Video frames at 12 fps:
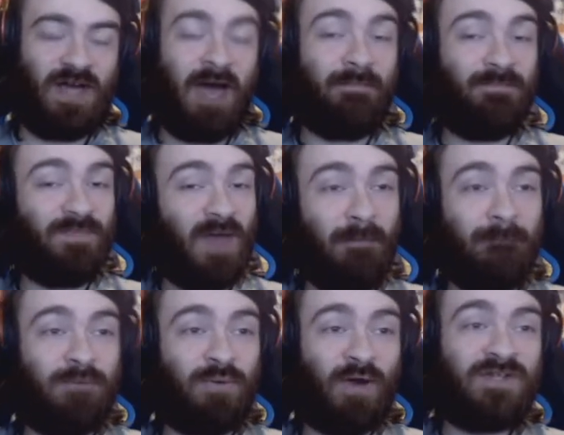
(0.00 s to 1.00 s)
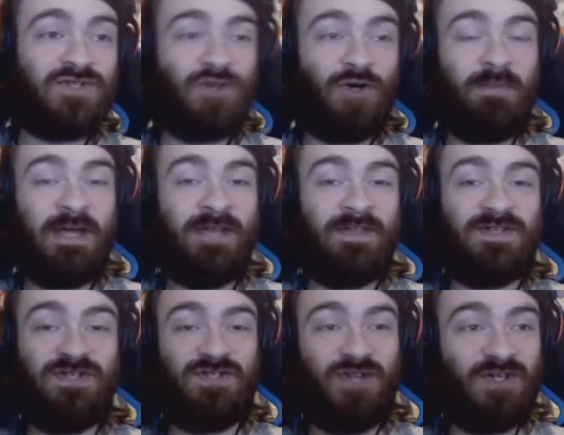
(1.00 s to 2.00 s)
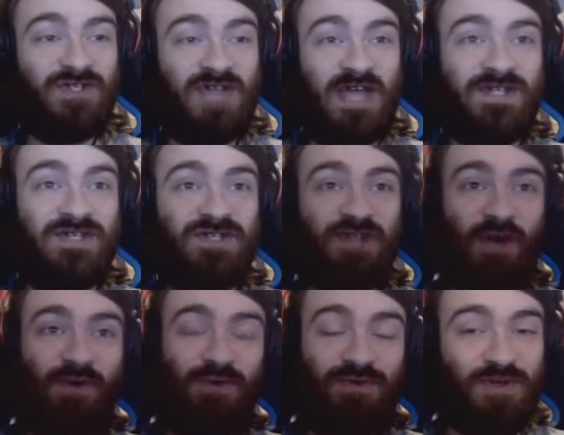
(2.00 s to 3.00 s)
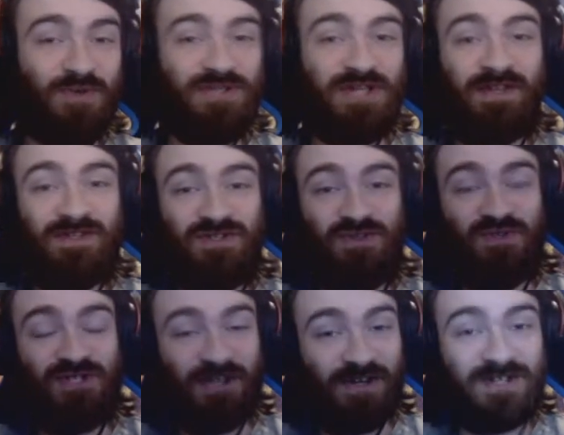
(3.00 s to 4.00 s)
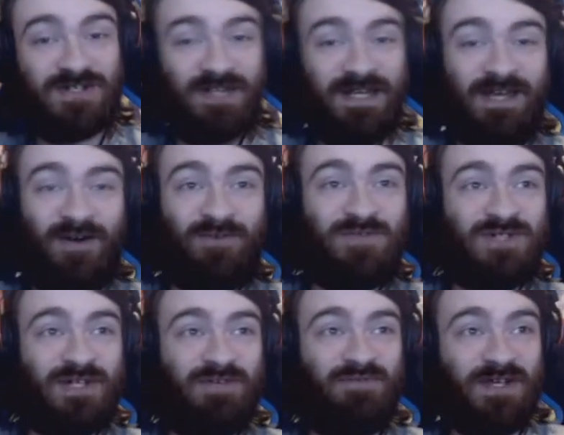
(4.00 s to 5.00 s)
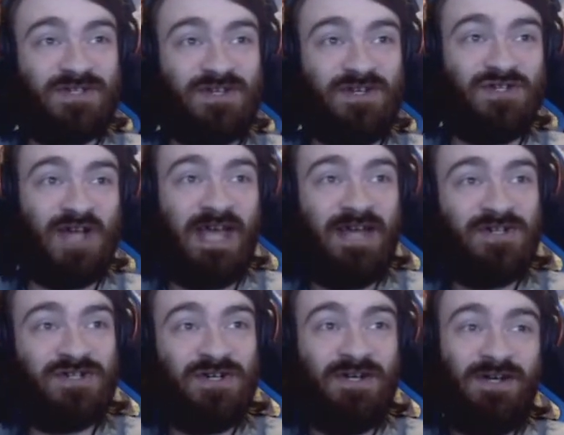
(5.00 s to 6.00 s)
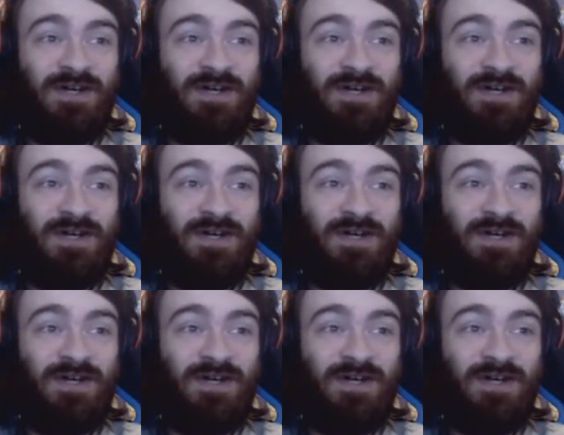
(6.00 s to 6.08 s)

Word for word: I'm, I'm brainstorming. This is not set in stone. Don't take this too seriously. Obviously, things can change.